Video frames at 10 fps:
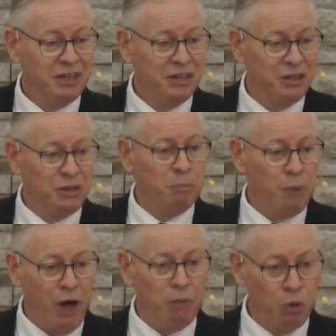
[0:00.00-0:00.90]
The
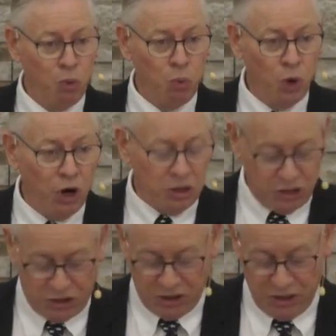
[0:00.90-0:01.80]
Bible
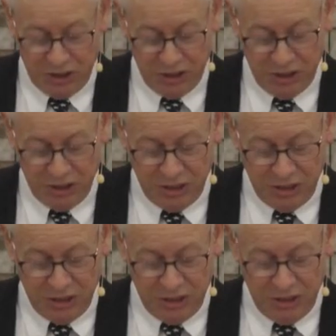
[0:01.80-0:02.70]
works.
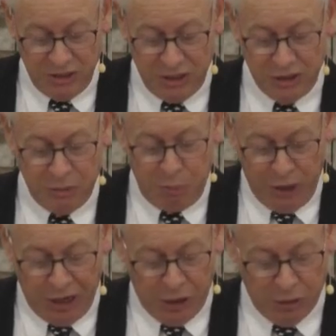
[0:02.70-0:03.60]
It's
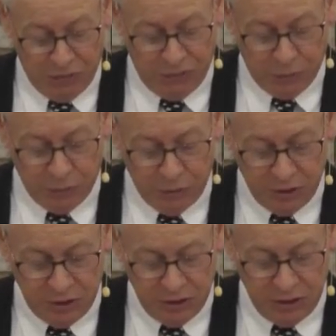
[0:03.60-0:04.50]
powerful.
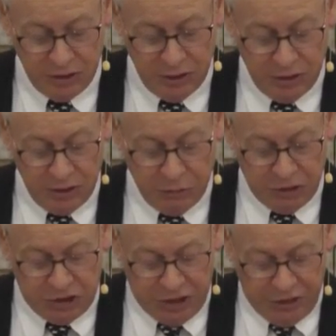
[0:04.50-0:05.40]
We
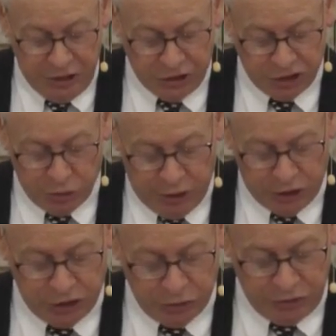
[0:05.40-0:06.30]
see these
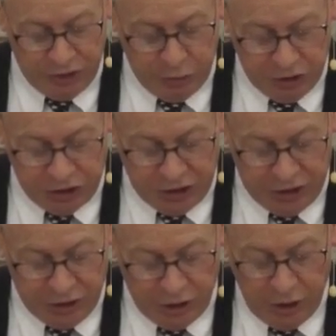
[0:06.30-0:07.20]
creatures and we see
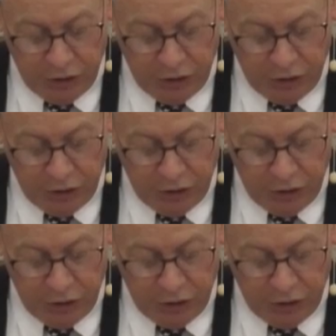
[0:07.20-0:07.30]
the, the